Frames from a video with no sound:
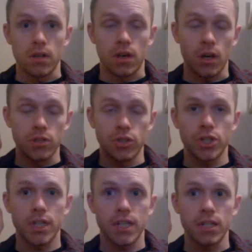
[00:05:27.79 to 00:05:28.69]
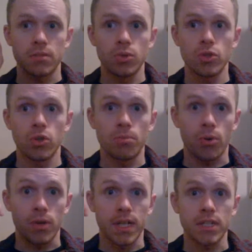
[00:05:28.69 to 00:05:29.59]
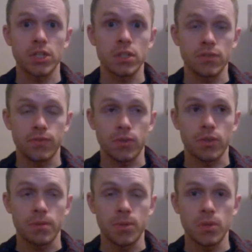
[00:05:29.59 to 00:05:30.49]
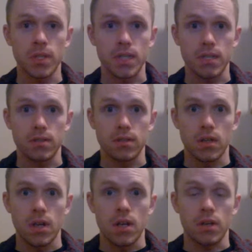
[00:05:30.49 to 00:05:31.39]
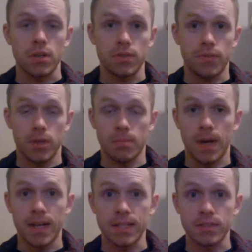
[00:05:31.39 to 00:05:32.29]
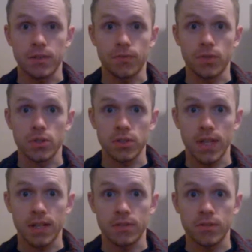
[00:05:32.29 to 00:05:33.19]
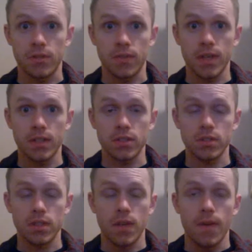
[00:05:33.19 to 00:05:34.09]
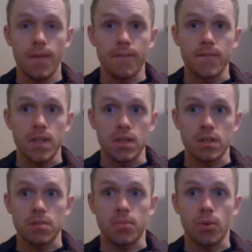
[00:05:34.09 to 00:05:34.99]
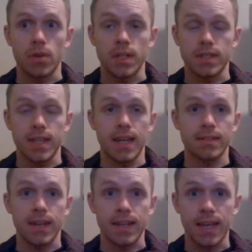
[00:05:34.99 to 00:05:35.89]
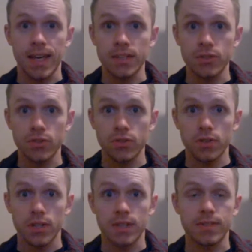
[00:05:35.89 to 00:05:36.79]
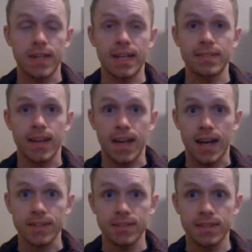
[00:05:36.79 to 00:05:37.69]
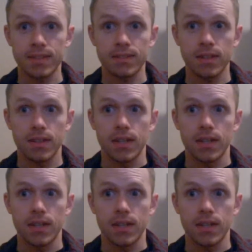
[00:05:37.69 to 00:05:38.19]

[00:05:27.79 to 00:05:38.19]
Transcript: Hydrogen is mucho important, not just for immunity, right, for your body's first line of defense. It's important. It's an anti-cancer. It's an antioxidant.